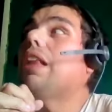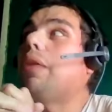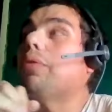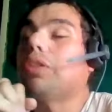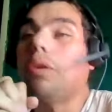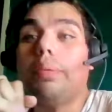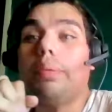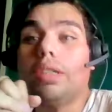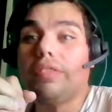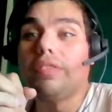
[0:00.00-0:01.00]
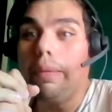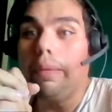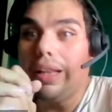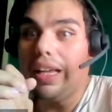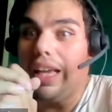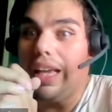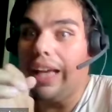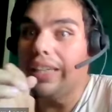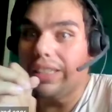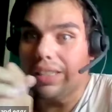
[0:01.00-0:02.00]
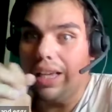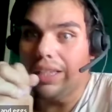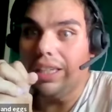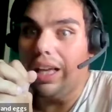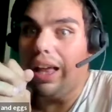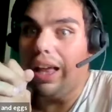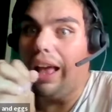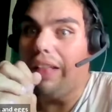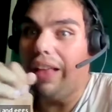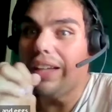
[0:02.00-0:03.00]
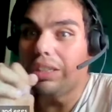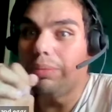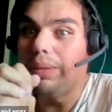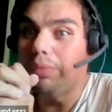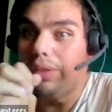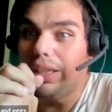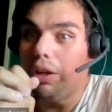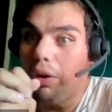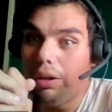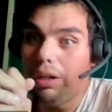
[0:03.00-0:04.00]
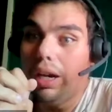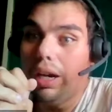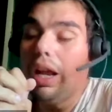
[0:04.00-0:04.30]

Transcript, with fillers: they were so abusive to him being that he has dyslexia and that to me really hurt